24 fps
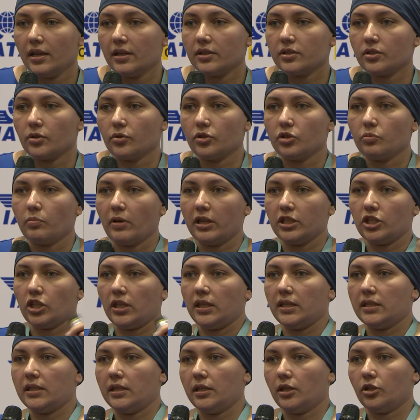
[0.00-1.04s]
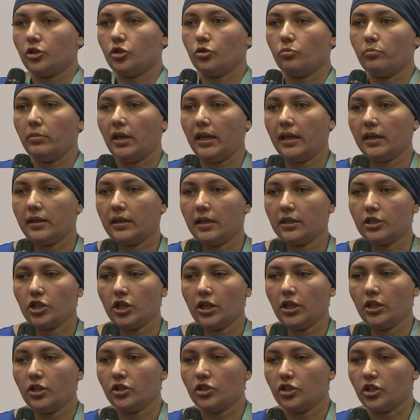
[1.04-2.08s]
So it's much easier to make the
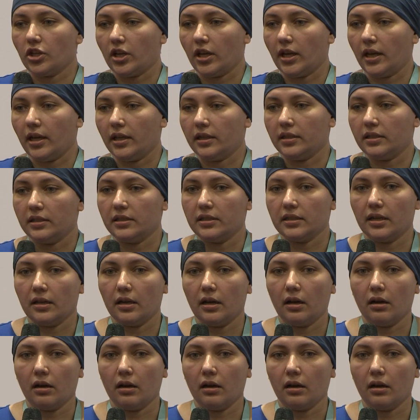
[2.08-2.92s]
change and